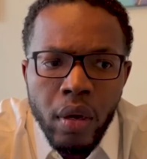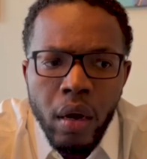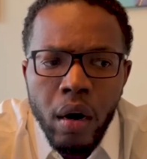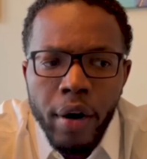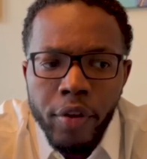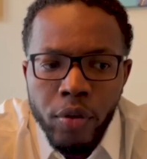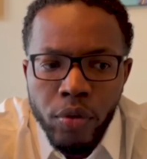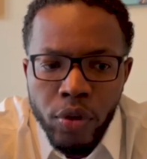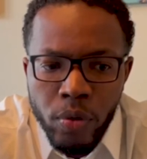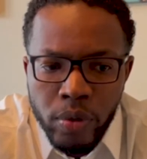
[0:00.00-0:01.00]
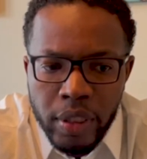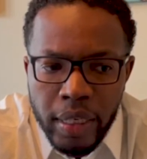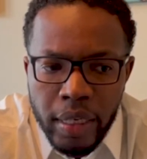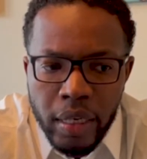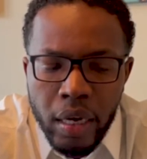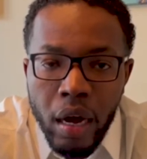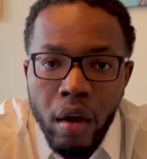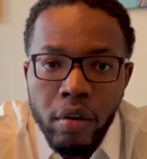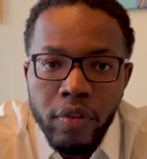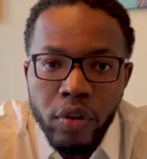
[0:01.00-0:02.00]
Are you using
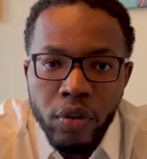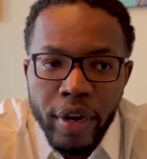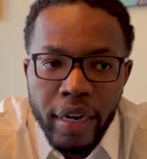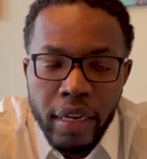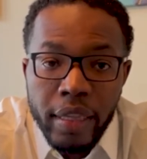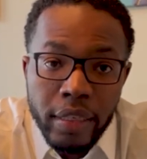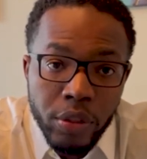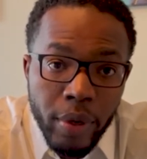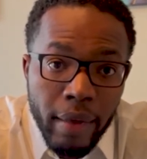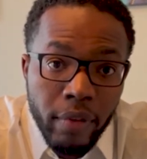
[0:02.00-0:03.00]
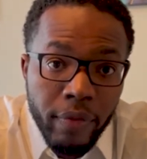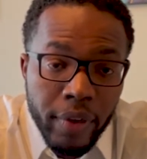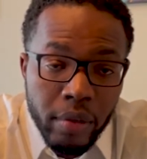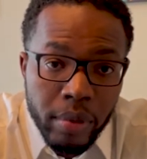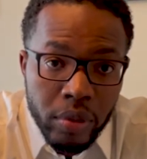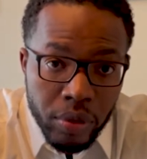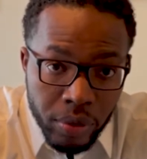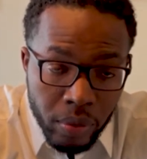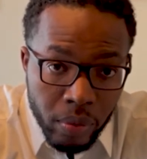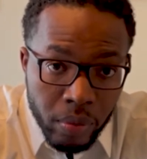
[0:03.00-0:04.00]
all of the credit that you have available to
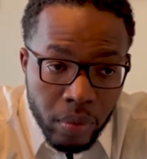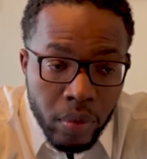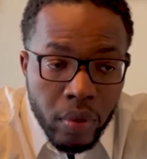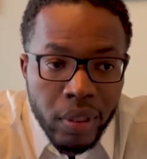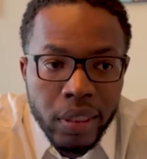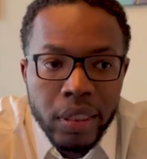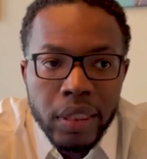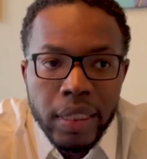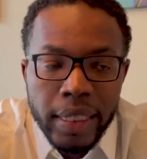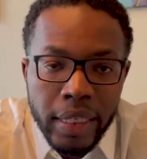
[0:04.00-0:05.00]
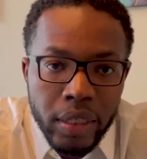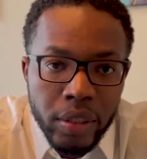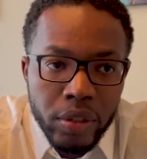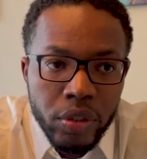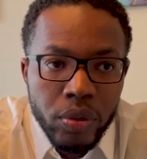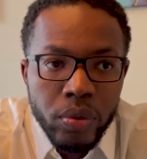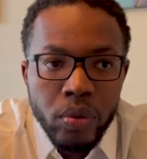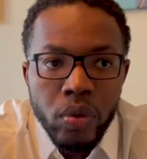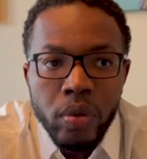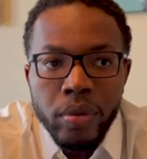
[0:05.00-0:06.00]
you? Lenders
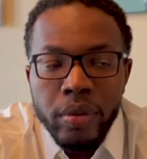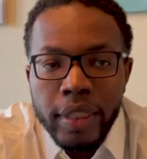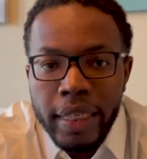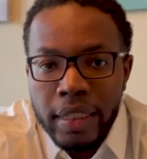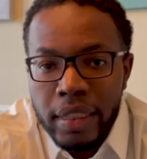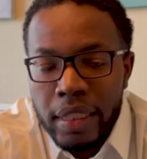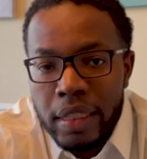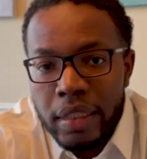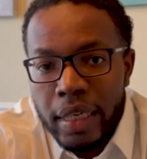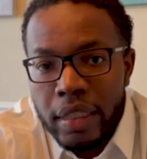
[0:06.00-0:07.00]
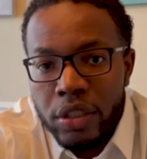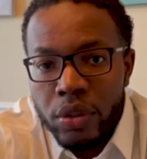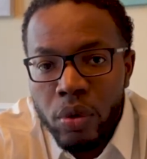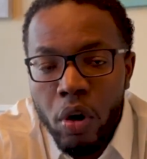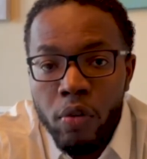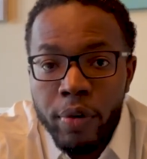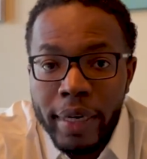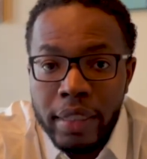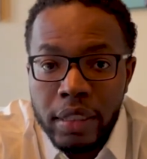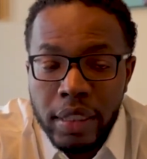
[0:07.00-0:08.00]
can see this as you
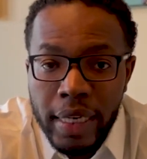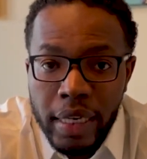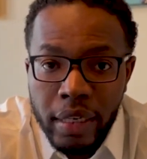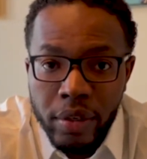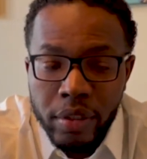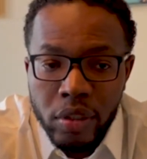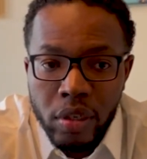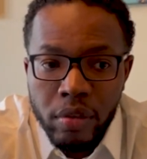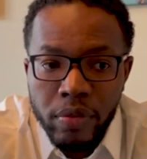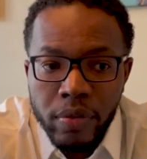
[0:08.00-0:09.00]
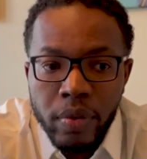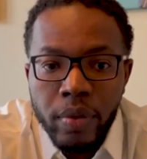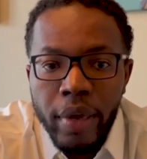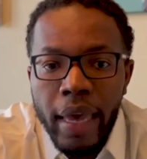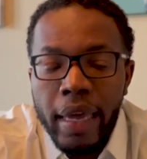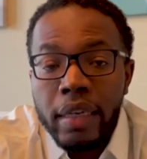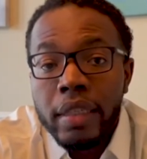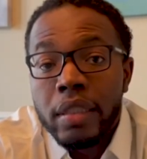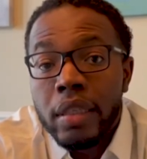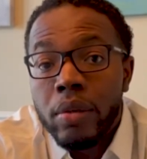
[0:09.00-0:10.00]
overextending yourself and can
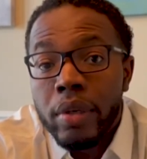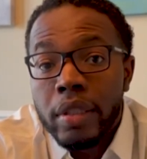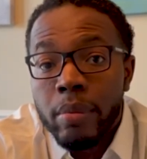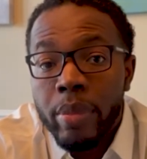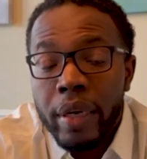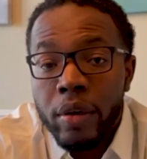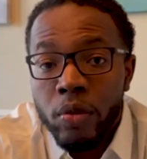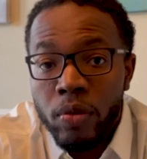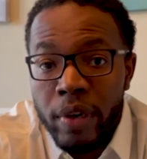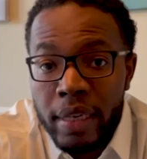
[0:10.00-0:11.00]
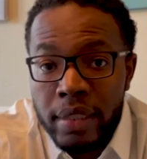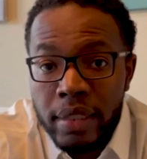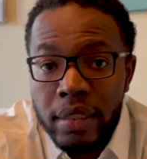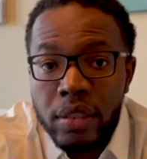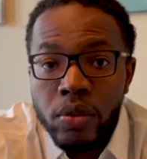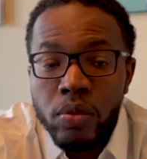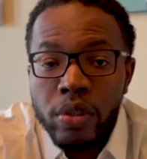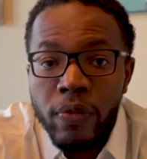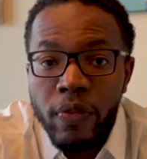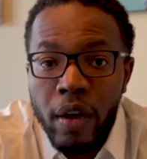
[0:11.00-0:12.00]
see you as a bigger risk to
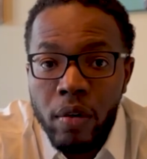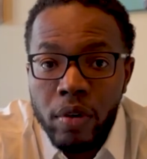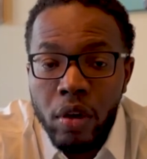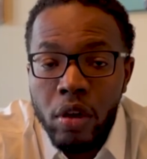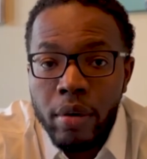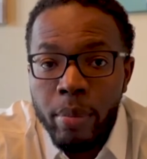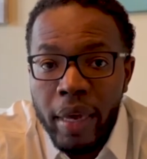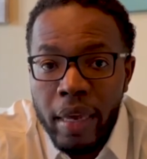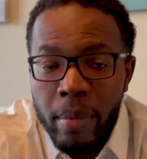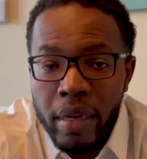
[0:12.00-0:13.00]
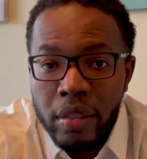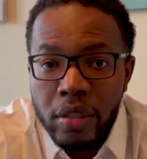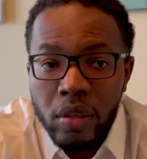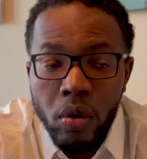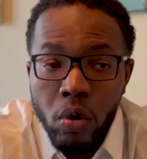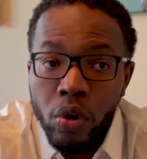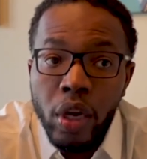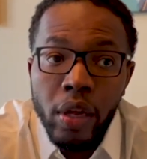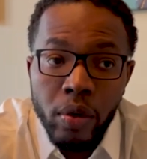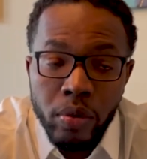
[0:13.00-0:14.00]
default on payments or
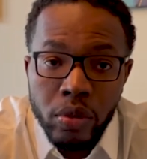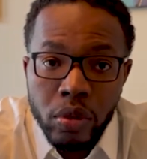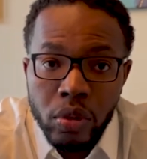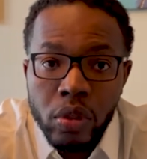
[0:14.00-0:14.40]
loans